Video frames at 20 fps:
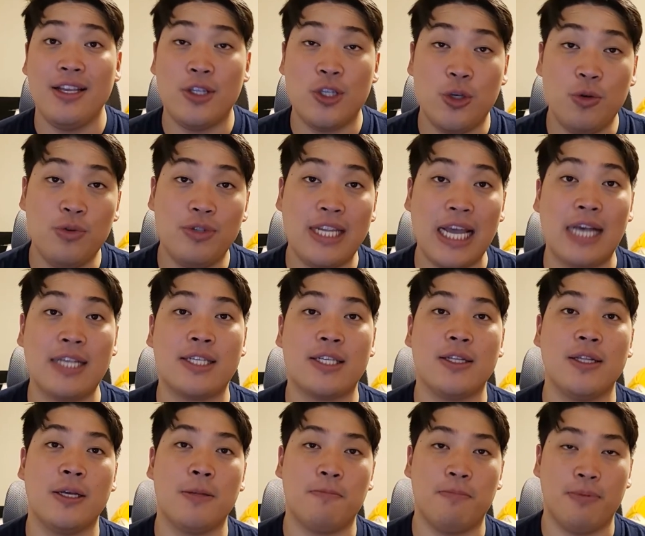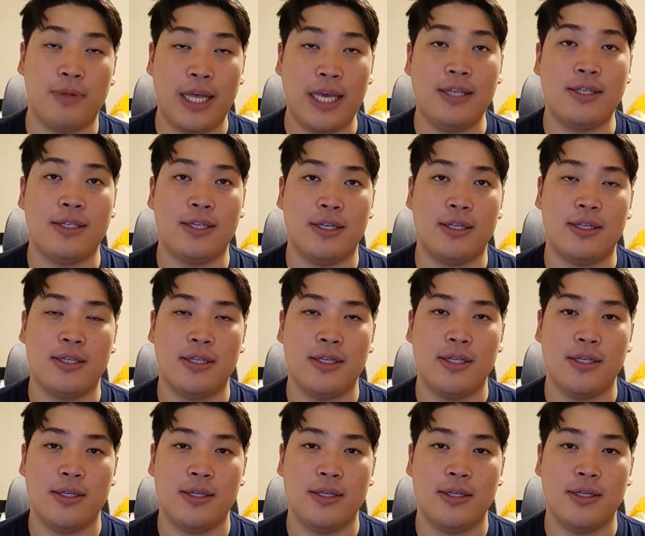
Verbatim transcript: to desolate places.